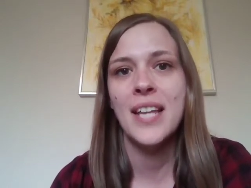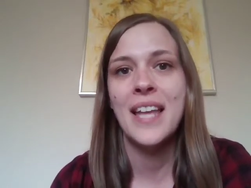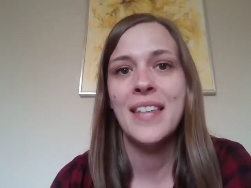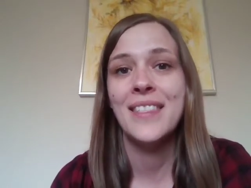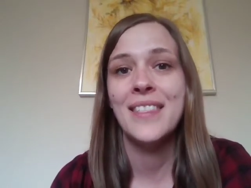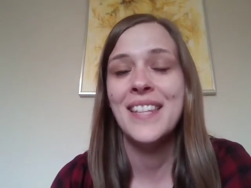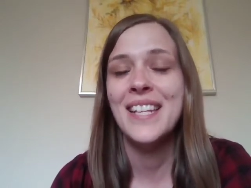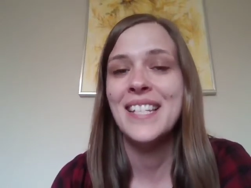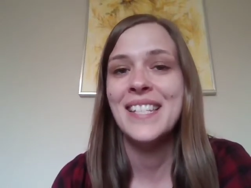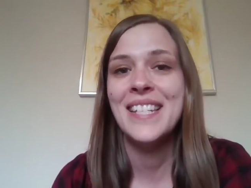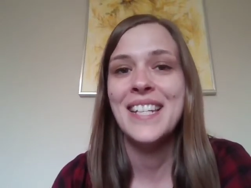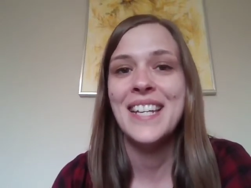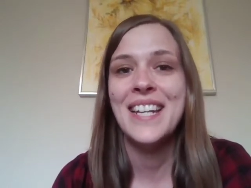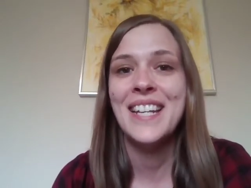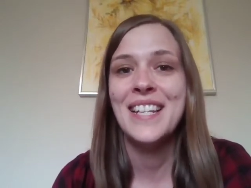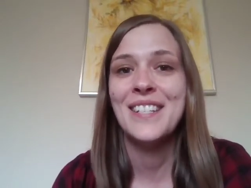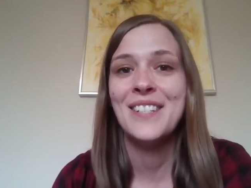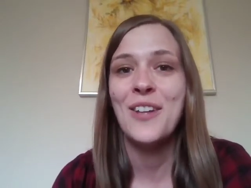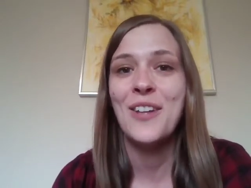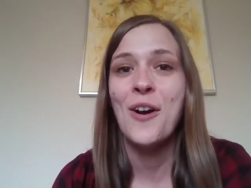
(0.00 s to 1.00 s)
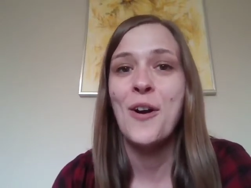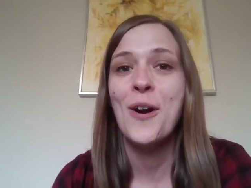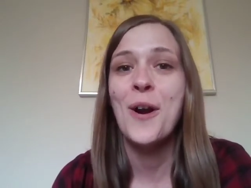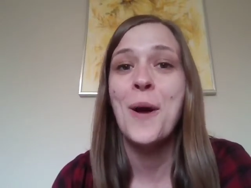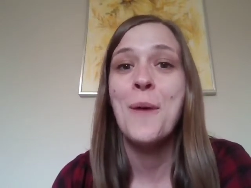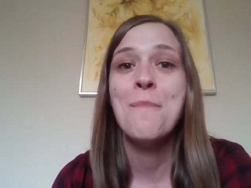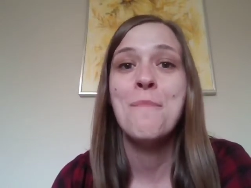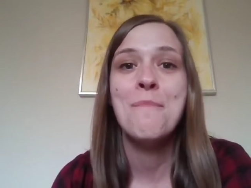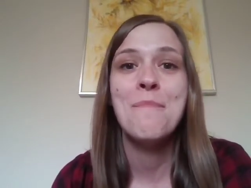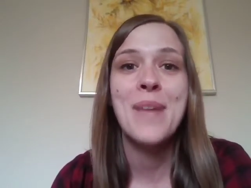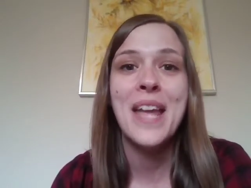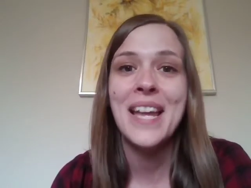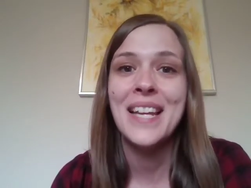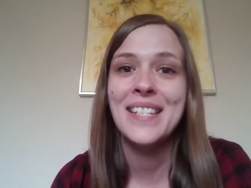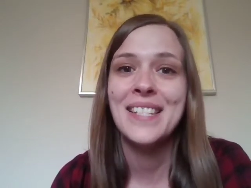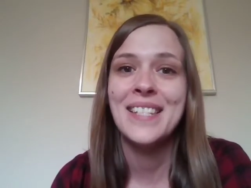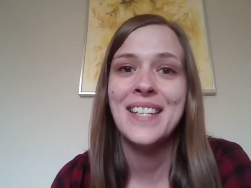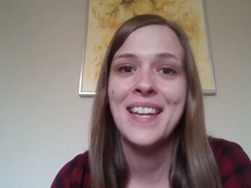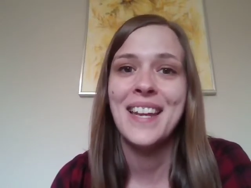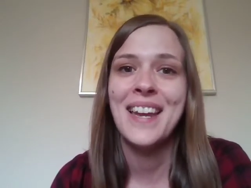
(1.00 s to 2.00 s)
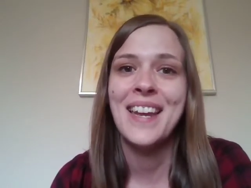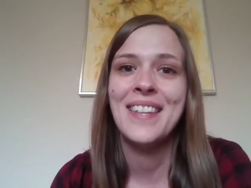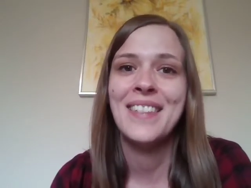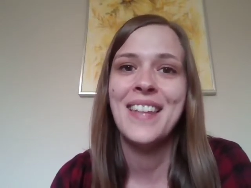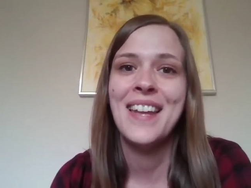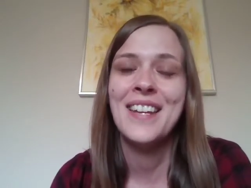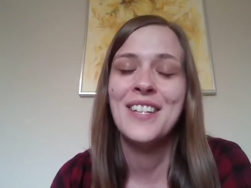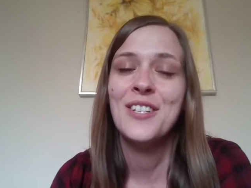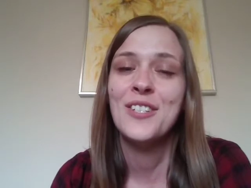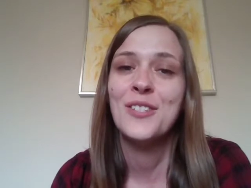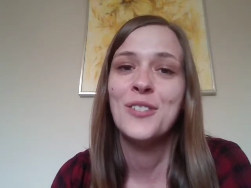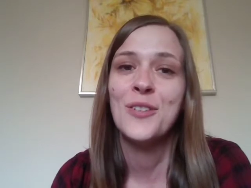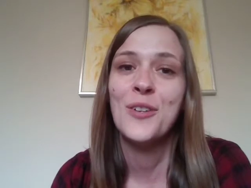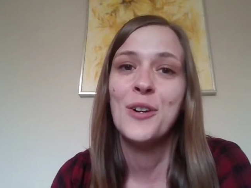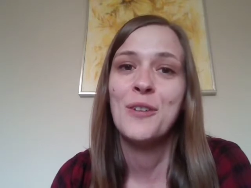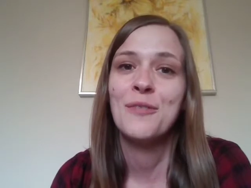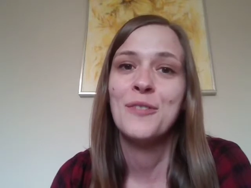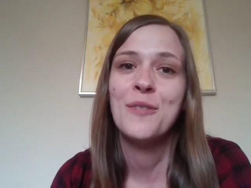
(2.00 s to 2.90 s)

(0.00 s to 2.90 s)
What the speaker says: and these teens are amazing and they deserve